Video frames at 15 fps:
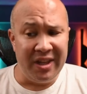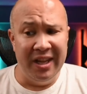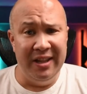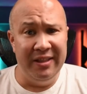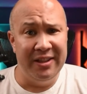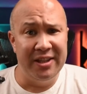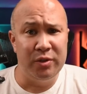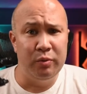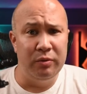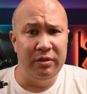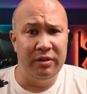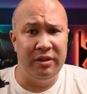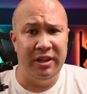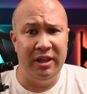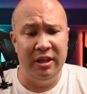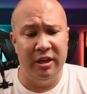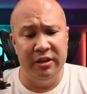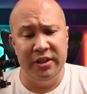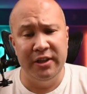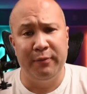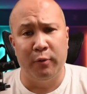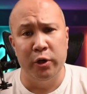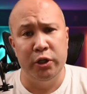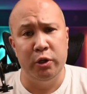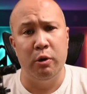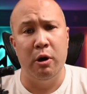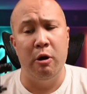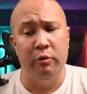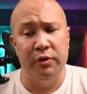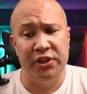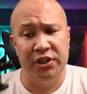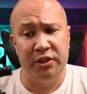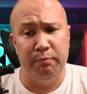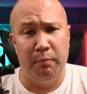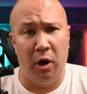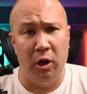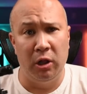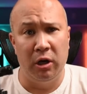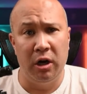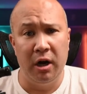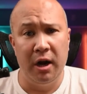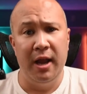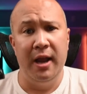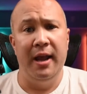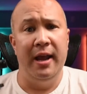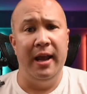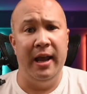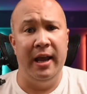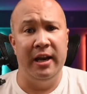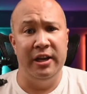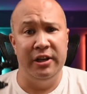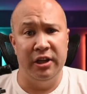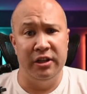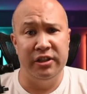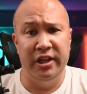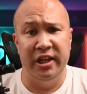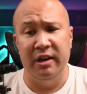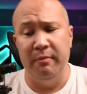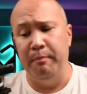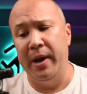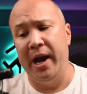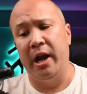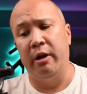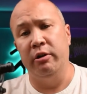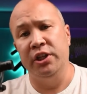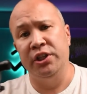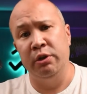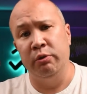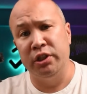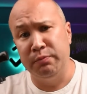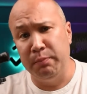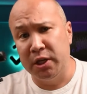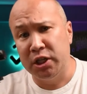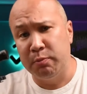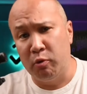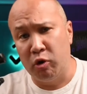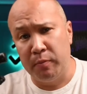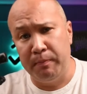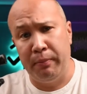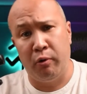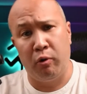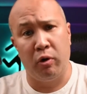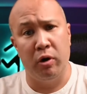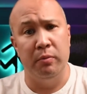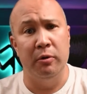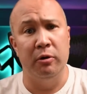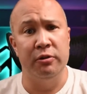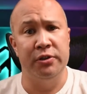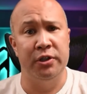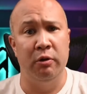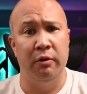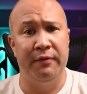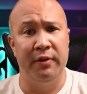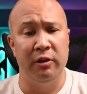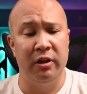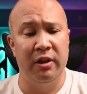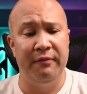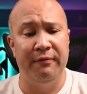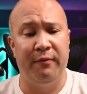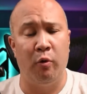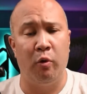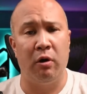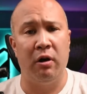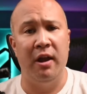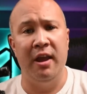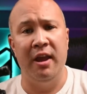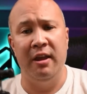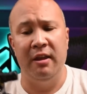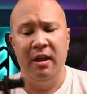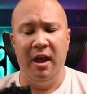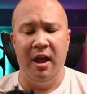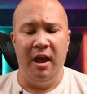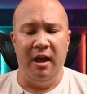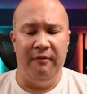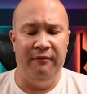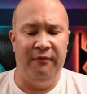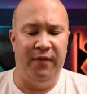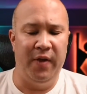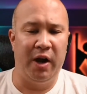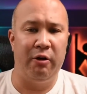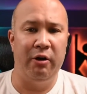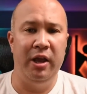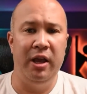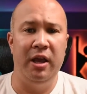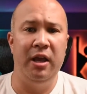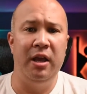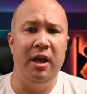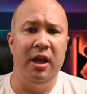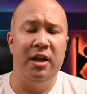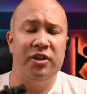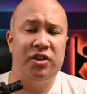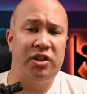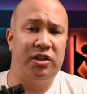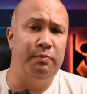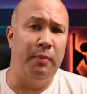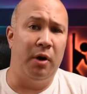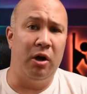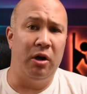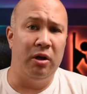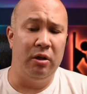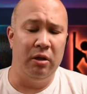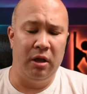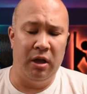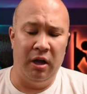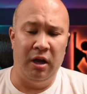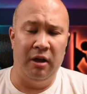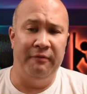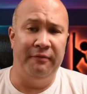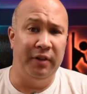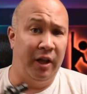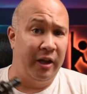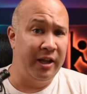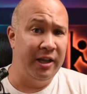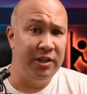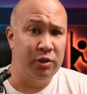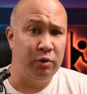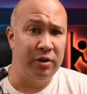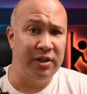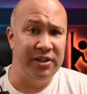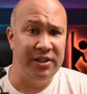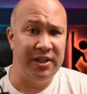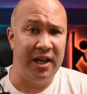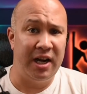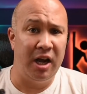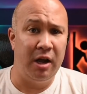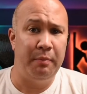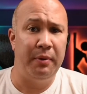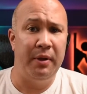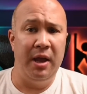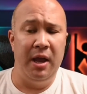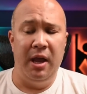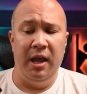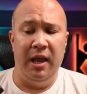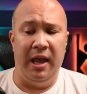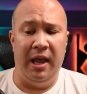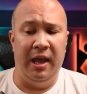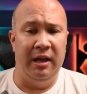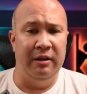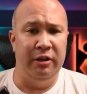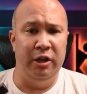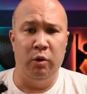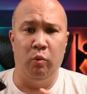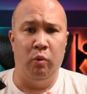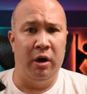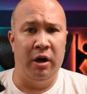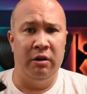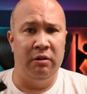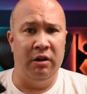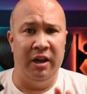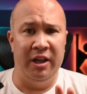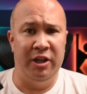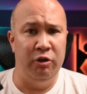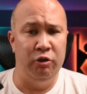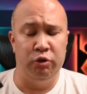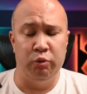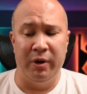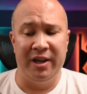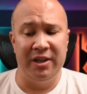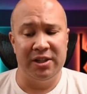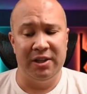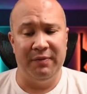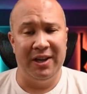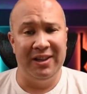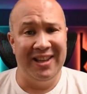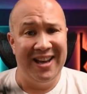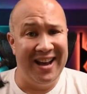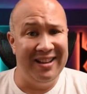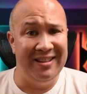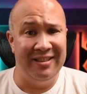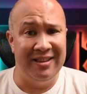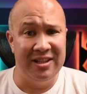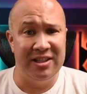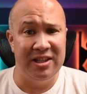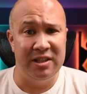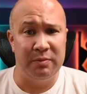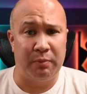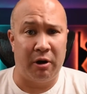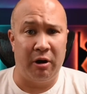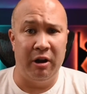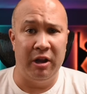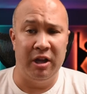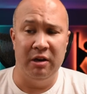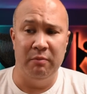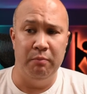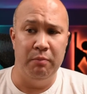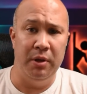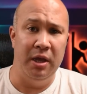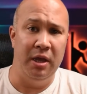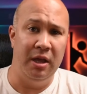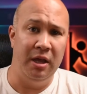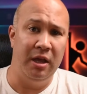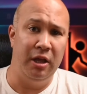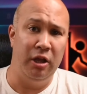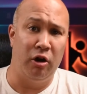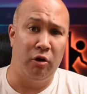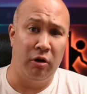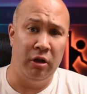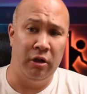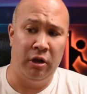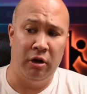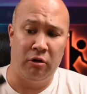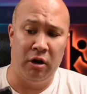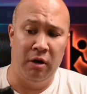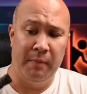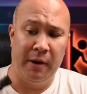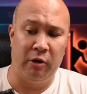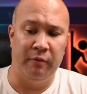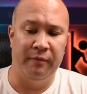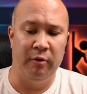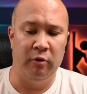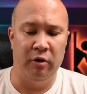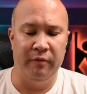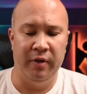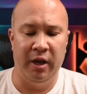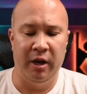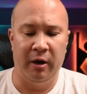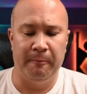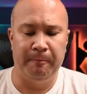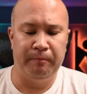The D4 Duo is smaller and it doesn't need a battery, so it's much more portable. So if you're looking for a very small vlogging sort of setup, and you don't want a huge rig and stuff like that, this is probably gonna be your microphone over here.